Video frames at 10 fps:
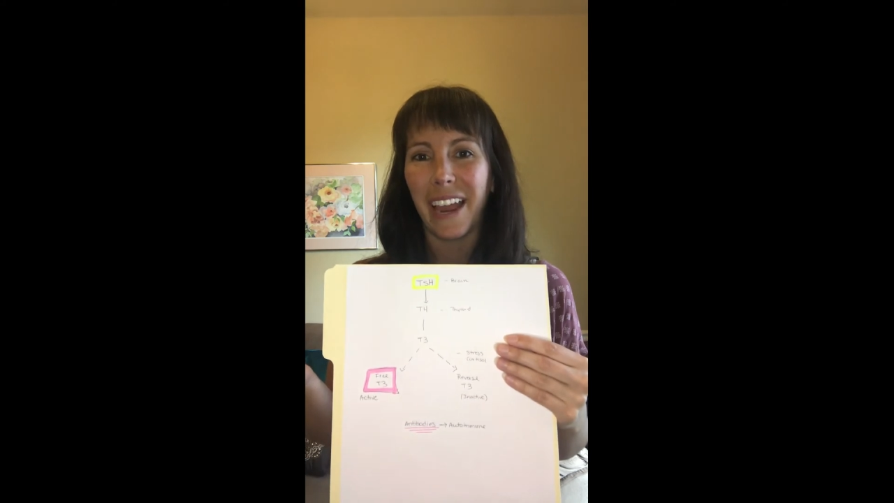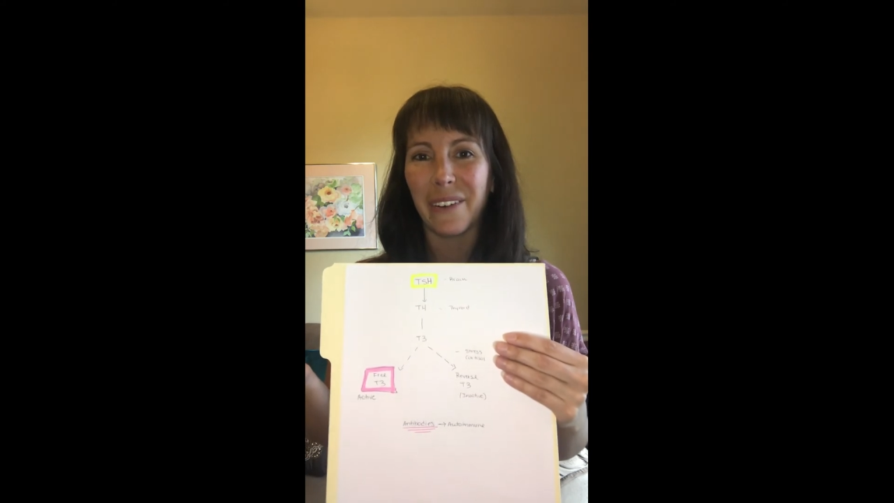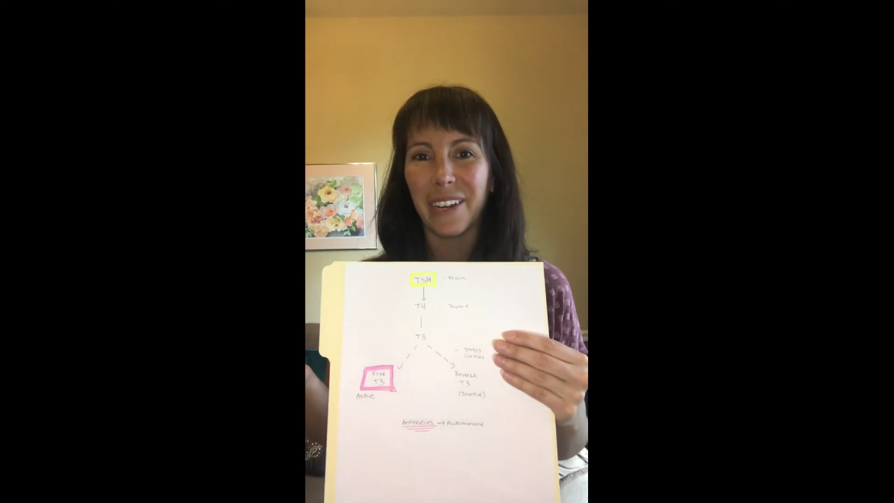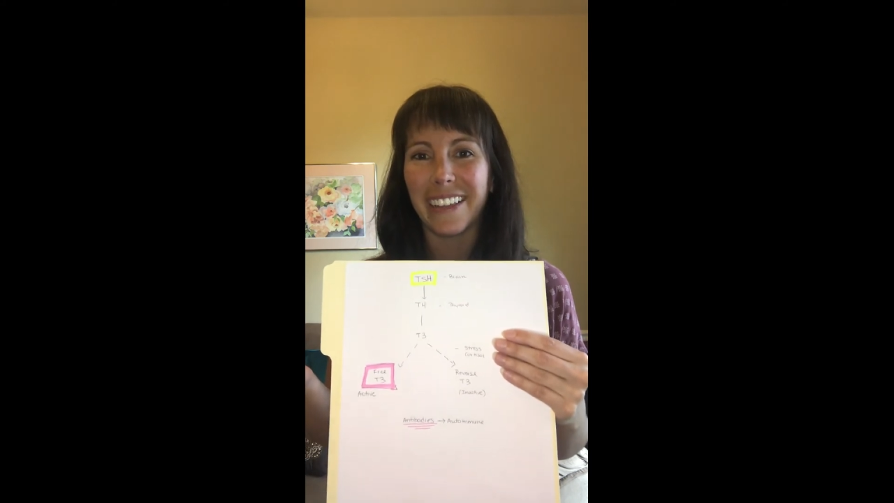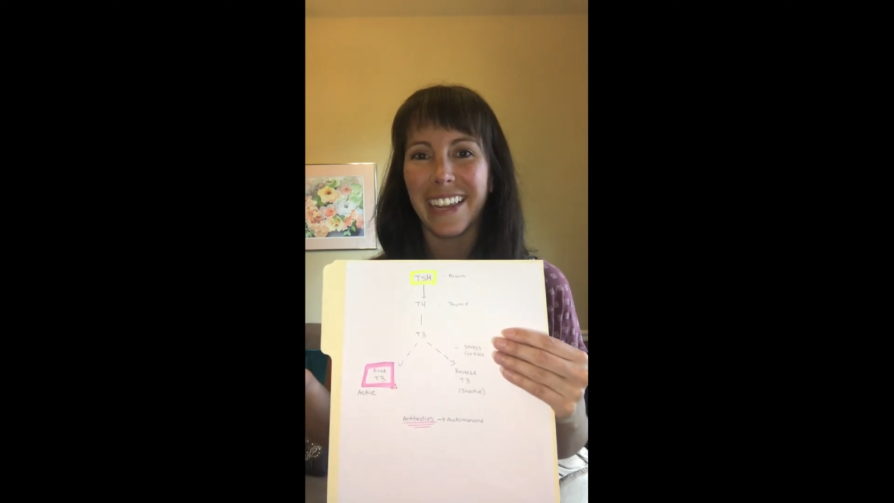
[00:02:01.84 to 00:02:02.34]

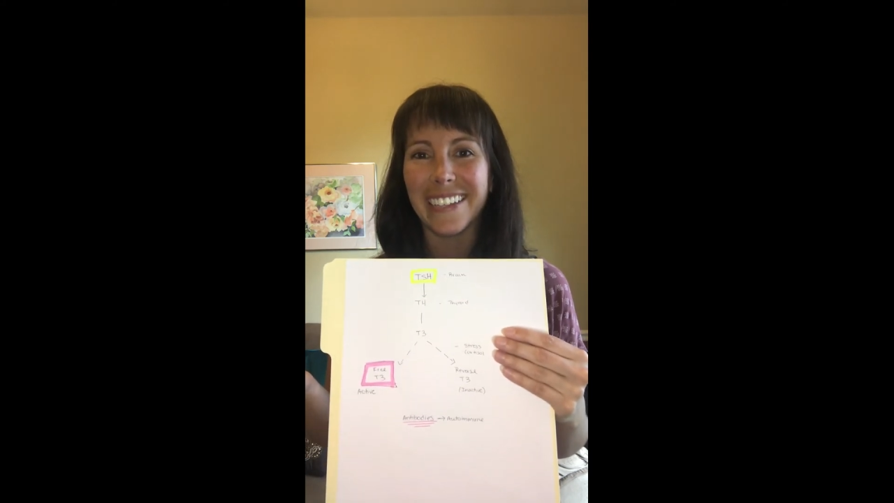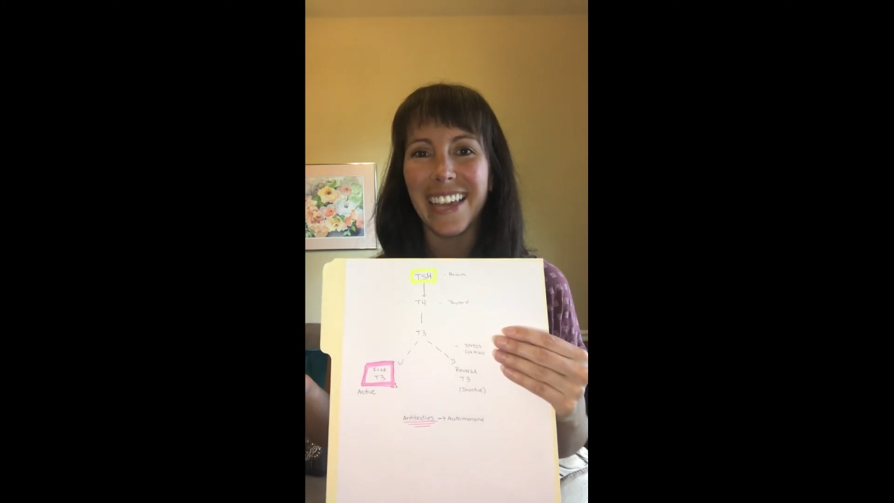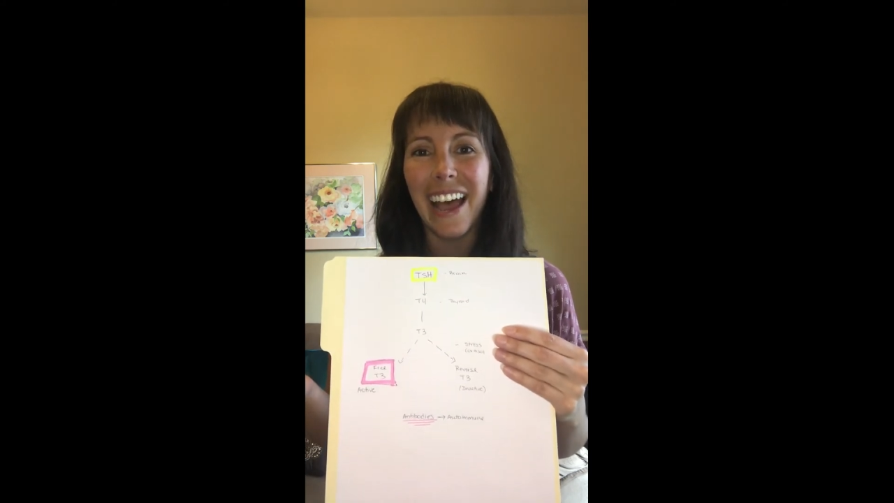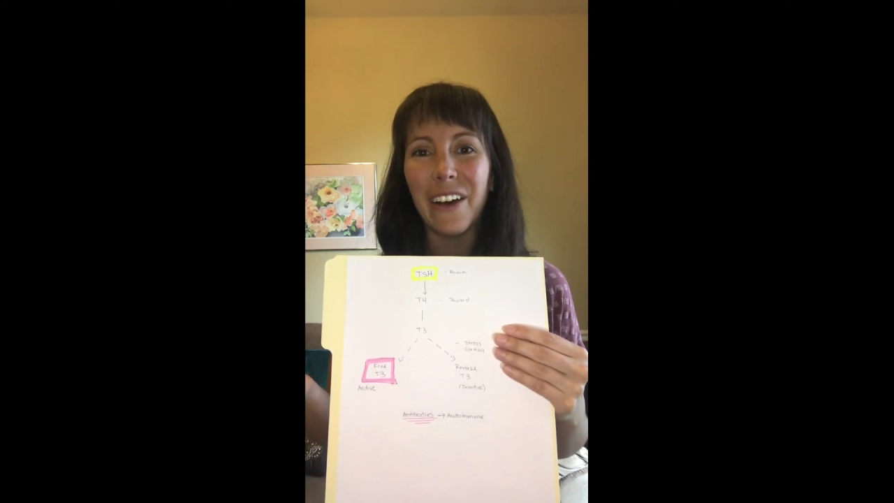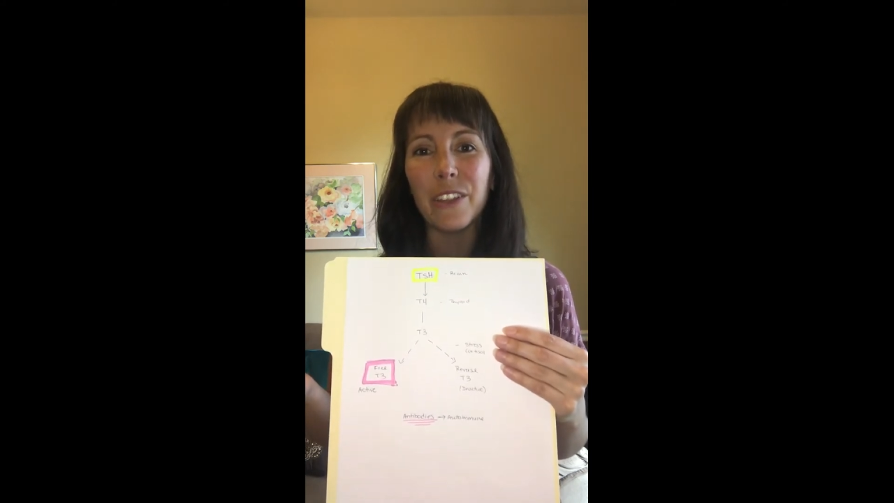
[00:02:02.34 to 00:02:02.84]
thyroid gland's
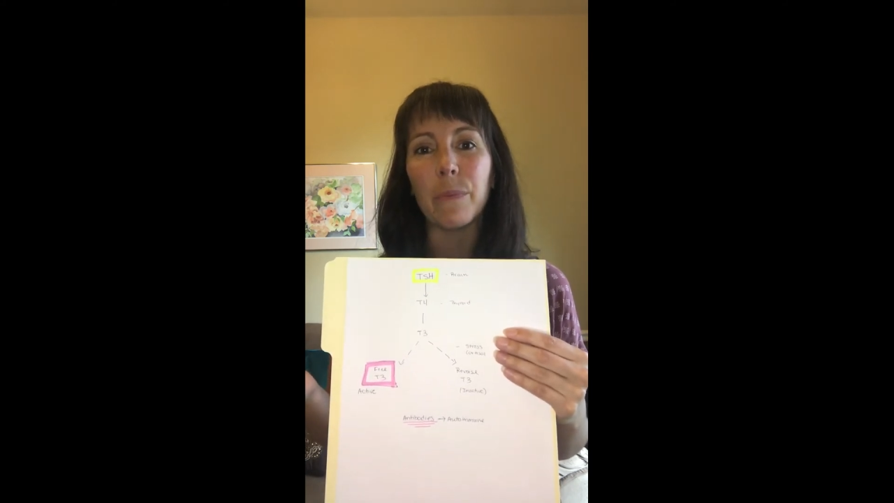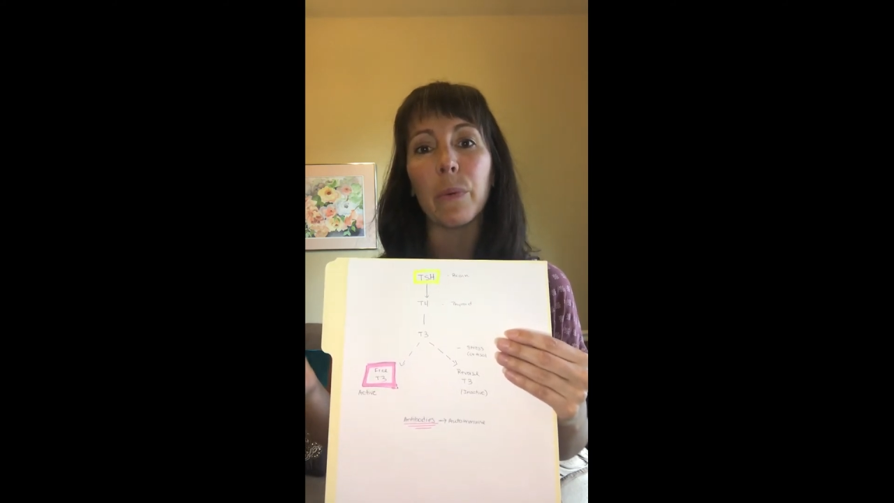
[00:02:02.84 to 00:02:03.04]
health,